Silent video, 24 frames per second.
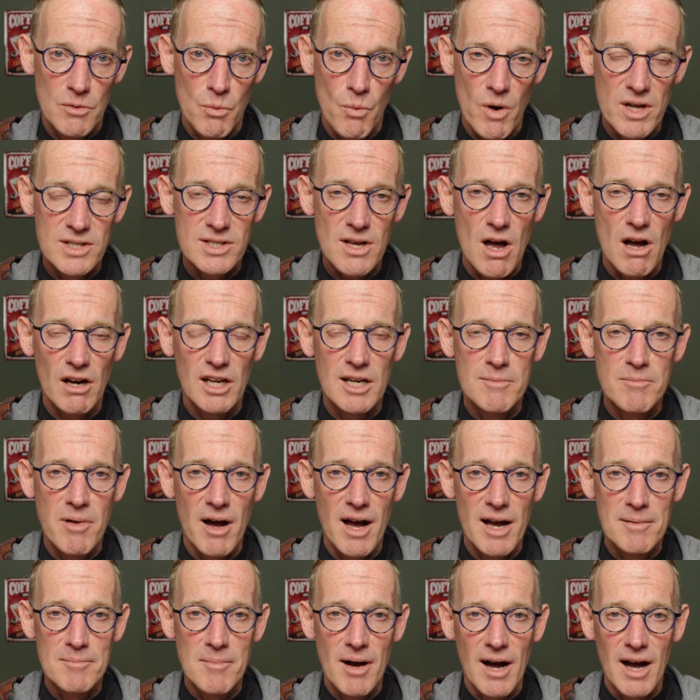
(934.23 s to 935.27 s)
once
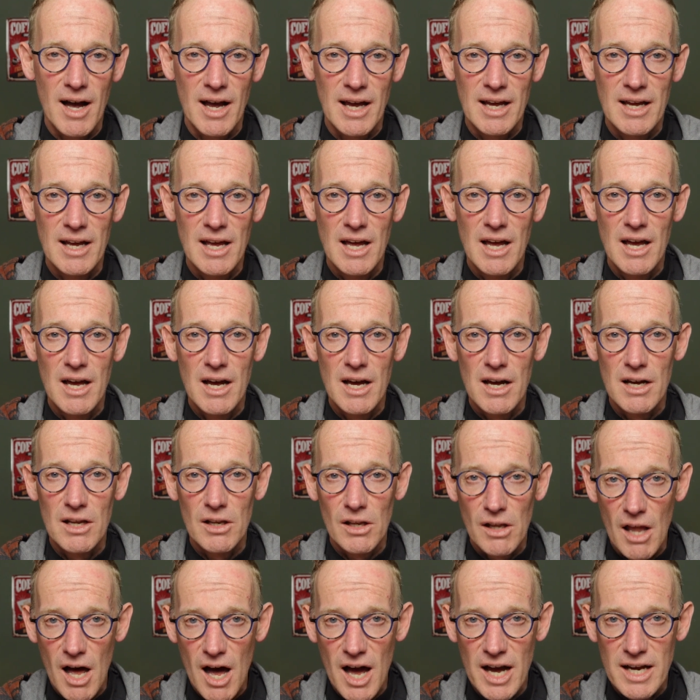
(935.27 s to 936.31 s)
occupied by
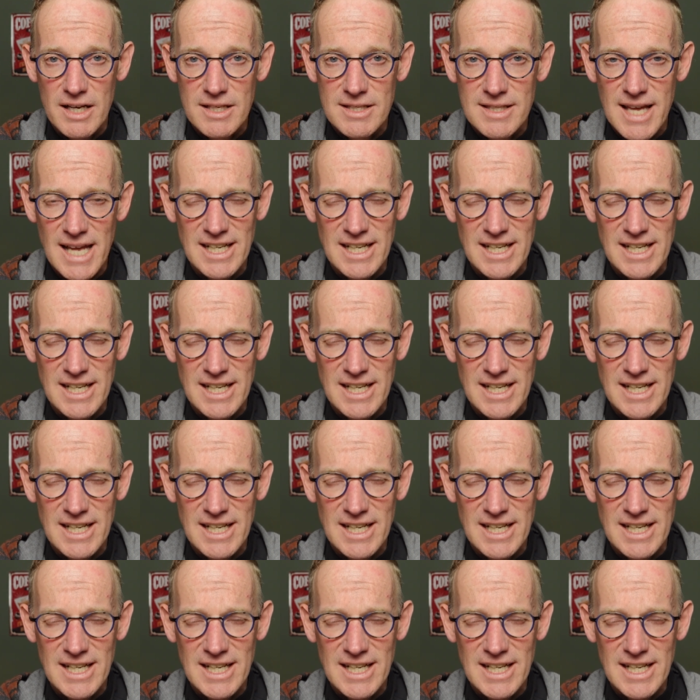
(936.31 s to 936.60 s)
lies.